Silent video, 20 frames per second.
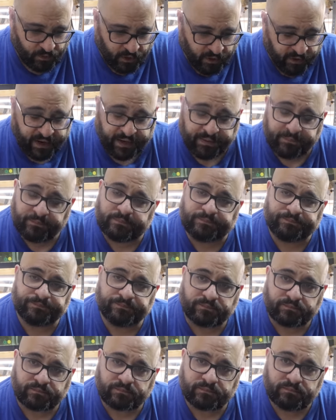all right.
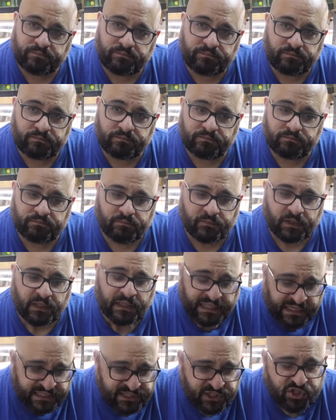
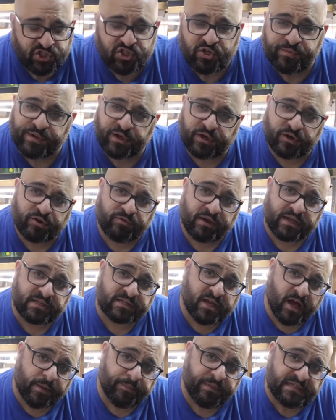Let's assume you're gonna
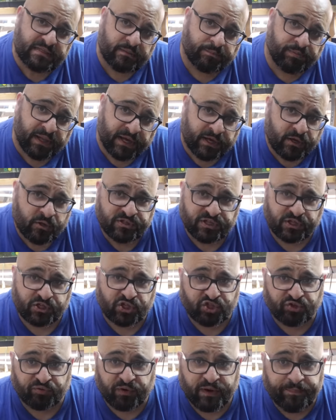raise guppies and plecos and
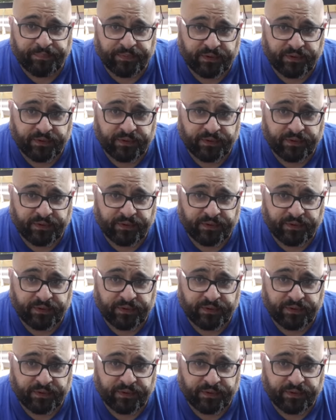shrimp,